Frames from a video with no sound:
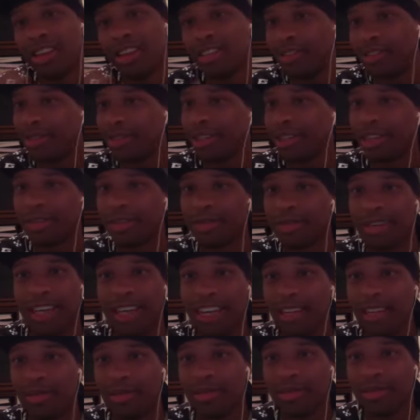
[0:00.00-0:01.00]
too young for
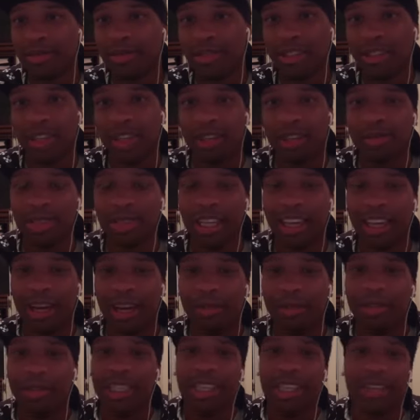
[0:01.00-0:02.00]
that. You know what I'm saying? I
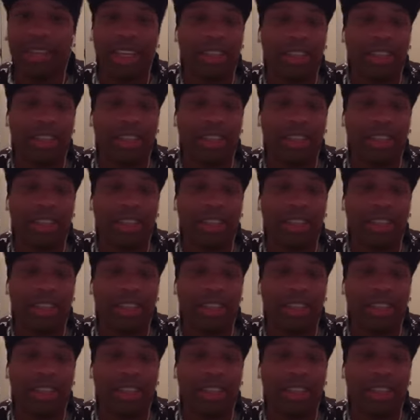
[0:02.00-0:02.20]
believe that's